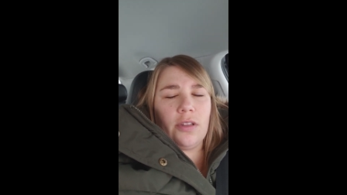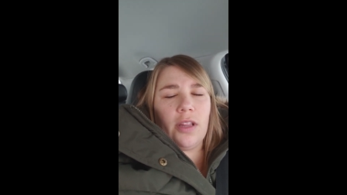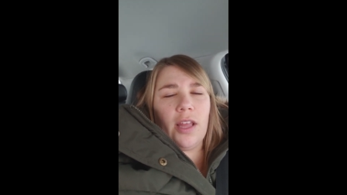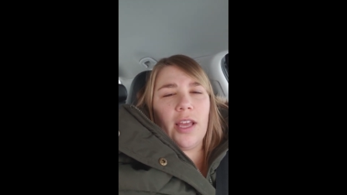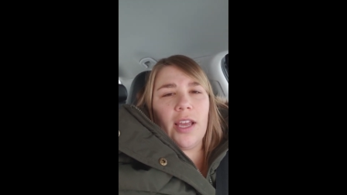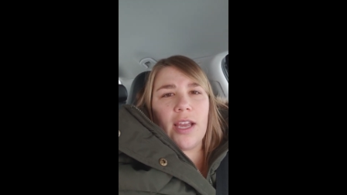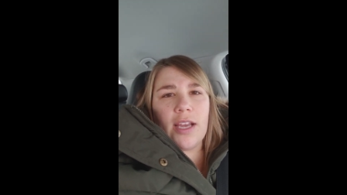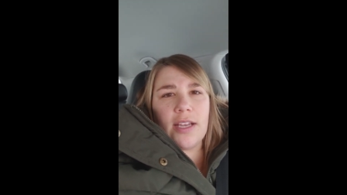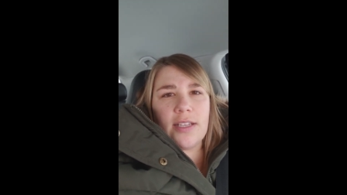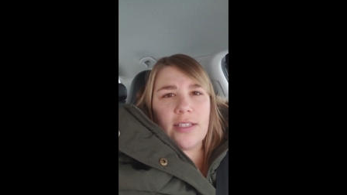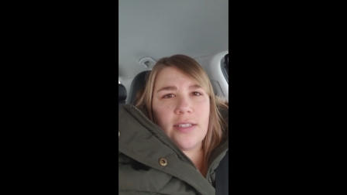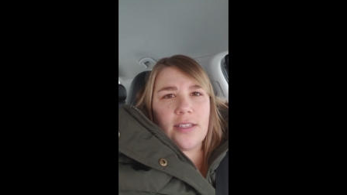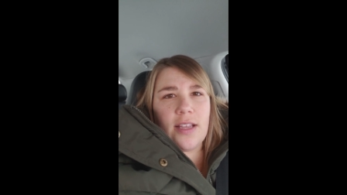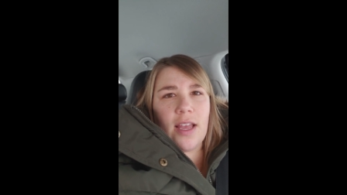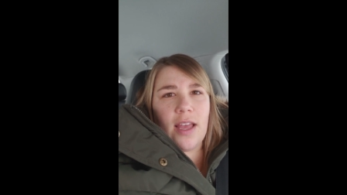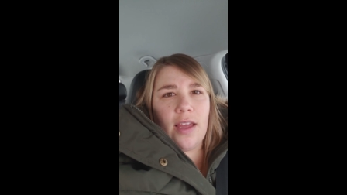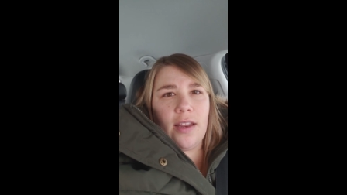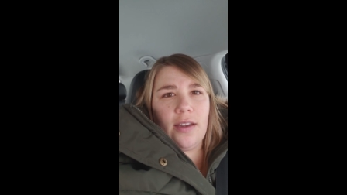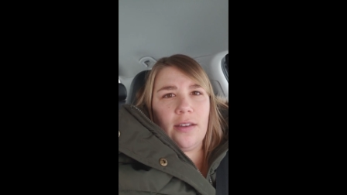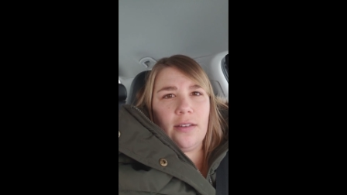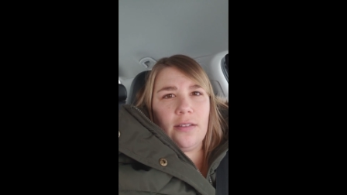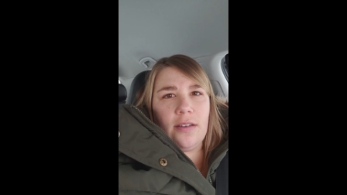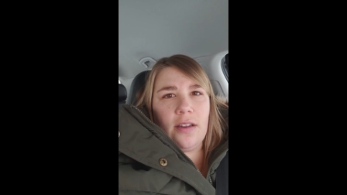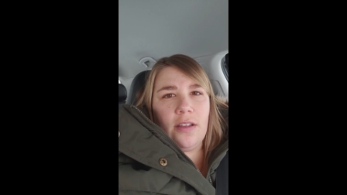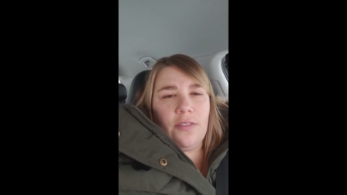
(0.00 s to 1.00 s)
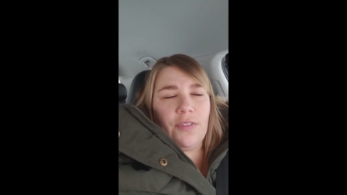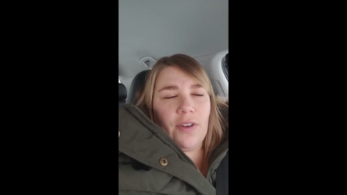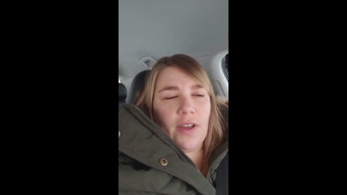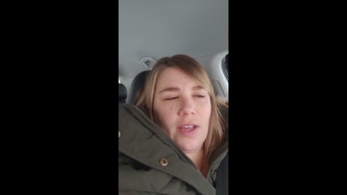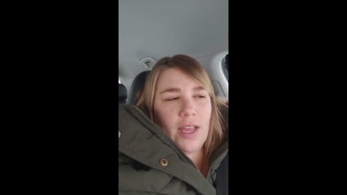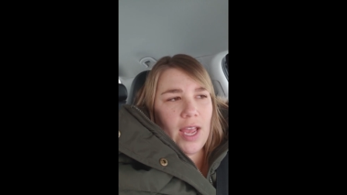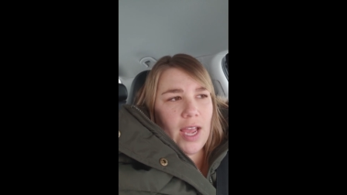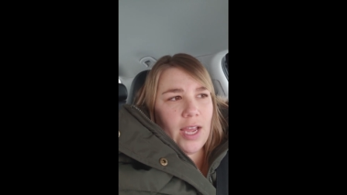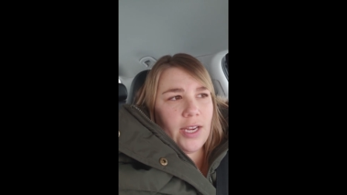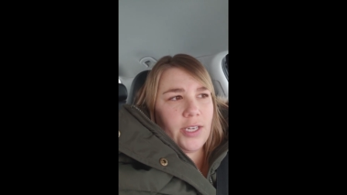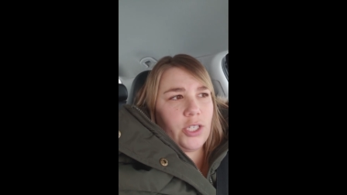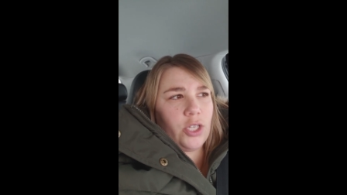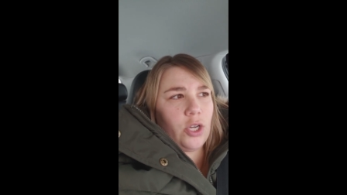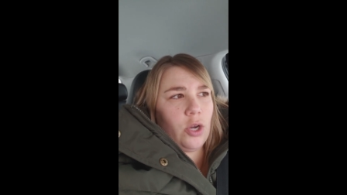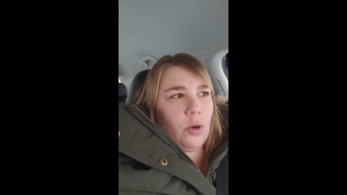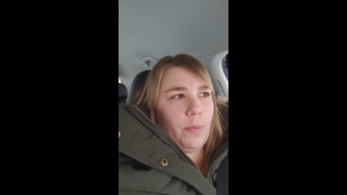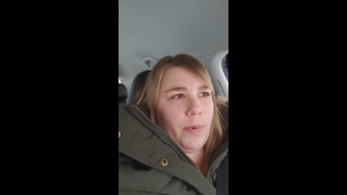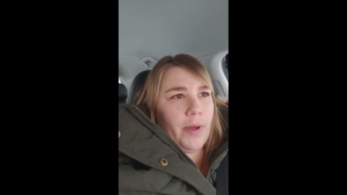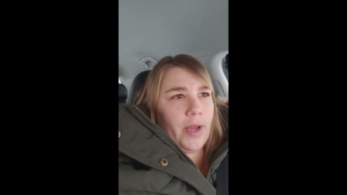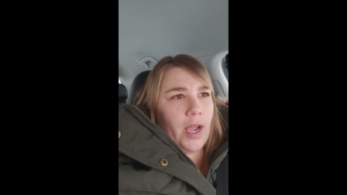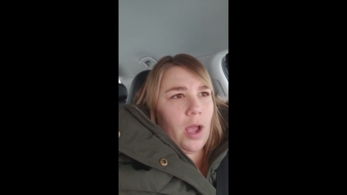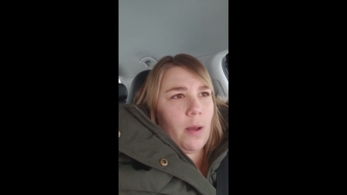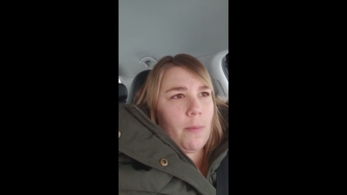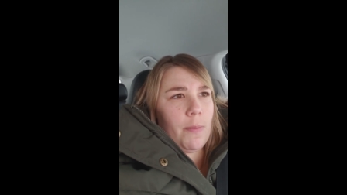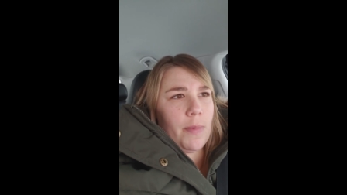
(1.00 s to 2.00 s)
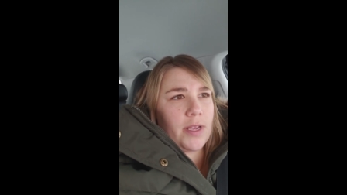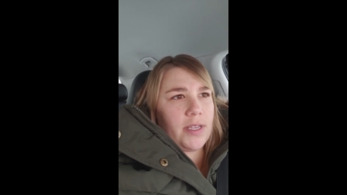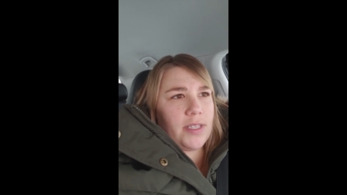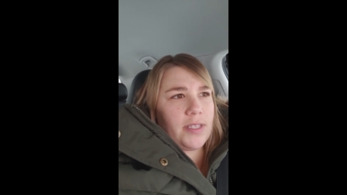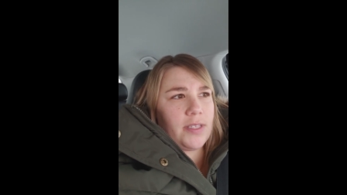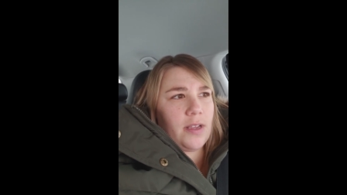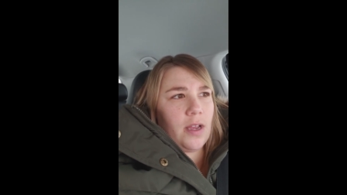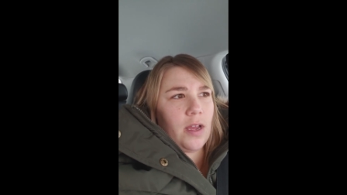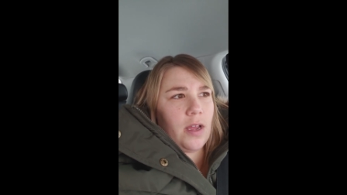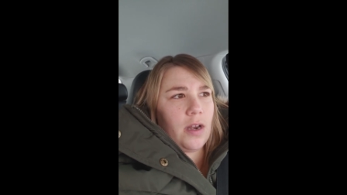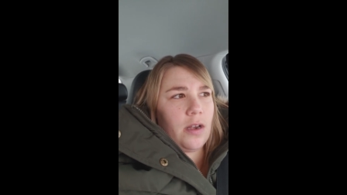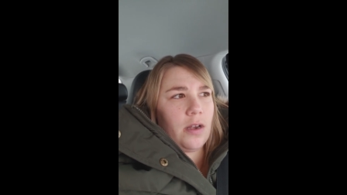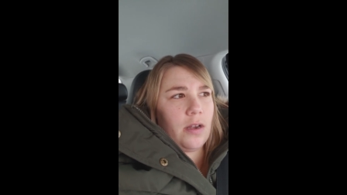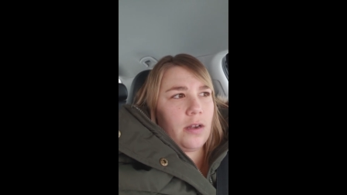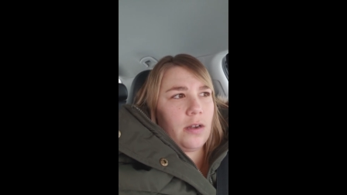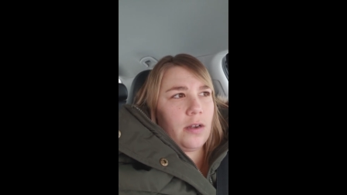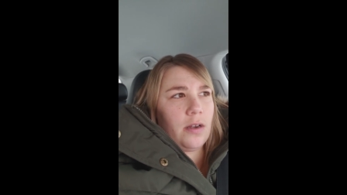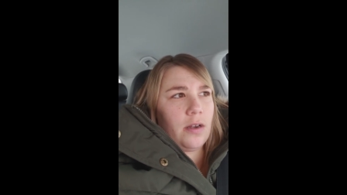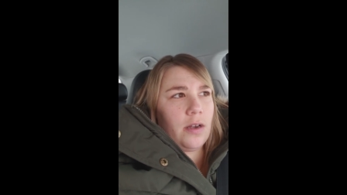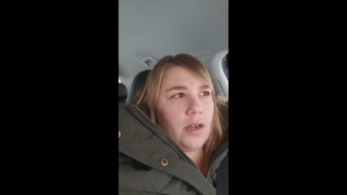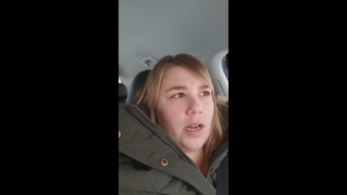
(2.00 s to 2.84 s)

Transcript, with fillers: Like I said, if I had to go pick up my son,